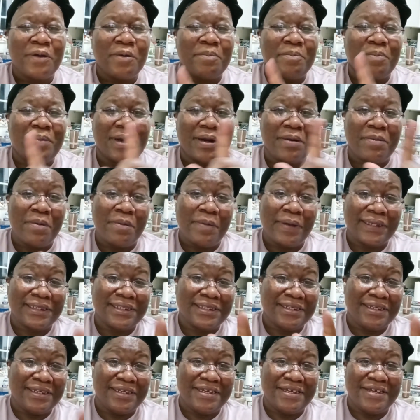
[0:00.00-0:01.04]
But I'm about to
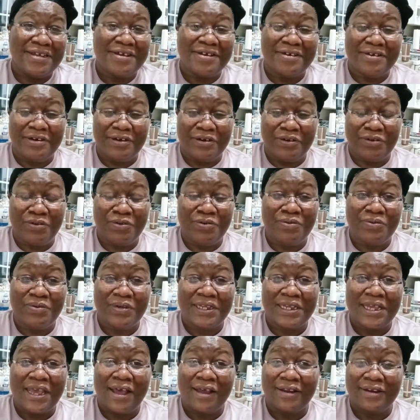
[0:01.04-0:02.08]
get a new one,
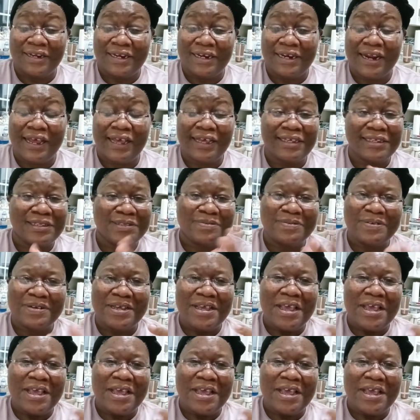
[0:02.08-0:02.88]
y'all, a nice one.